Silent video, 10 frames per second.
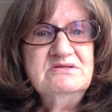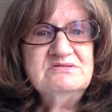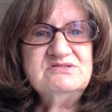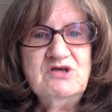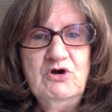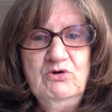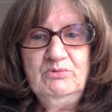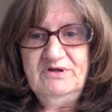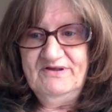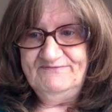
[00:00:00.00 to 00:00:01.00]

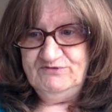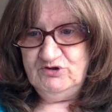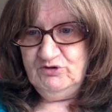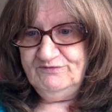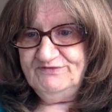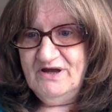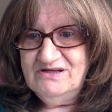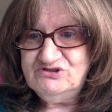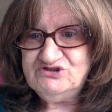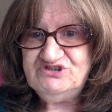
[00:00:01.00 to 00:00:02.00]
So if you
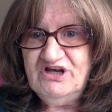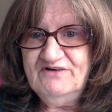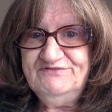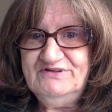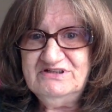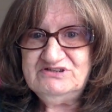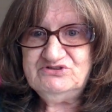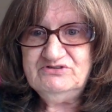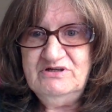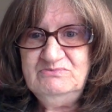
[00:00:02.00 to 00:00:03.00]
find yourself in
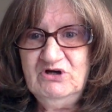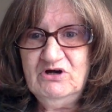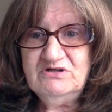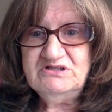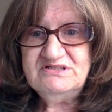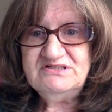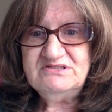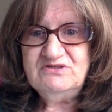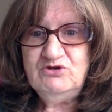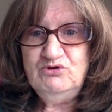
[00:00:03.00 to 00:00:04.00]
extreme
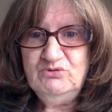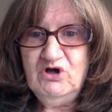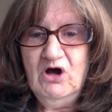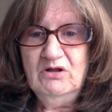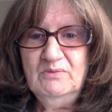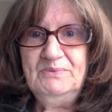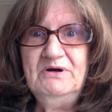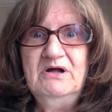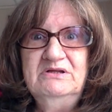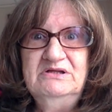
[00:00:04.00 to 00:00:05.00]
darkness, you call
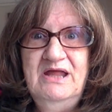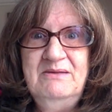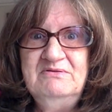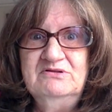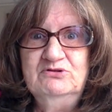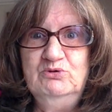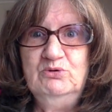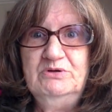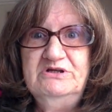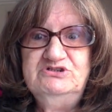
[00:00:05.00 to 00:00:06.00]
upon the name of the
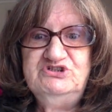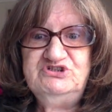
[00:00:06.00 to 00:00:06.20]
Lord and